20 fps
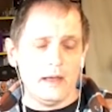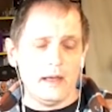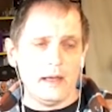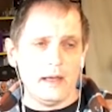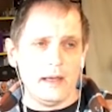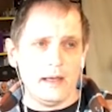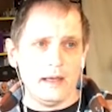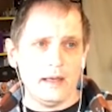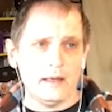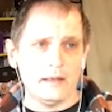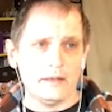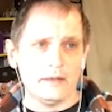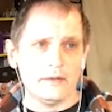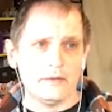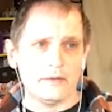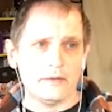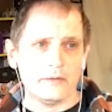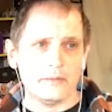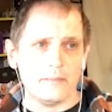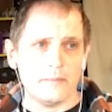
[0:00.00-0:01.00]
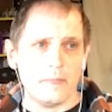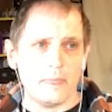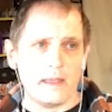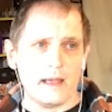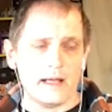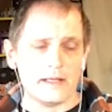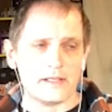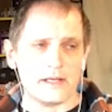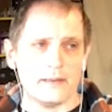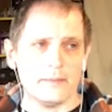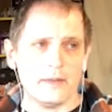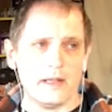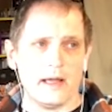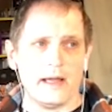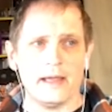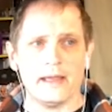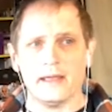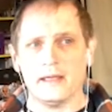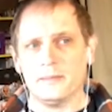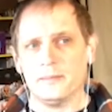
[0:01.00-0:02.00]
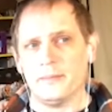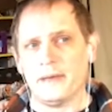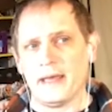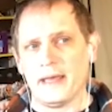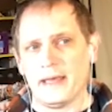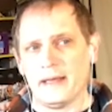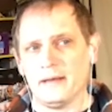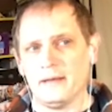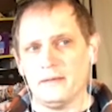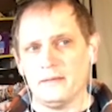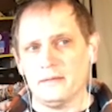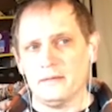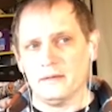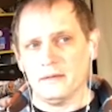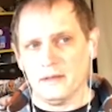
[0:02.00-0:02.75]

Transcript: And as I'm lying in bed,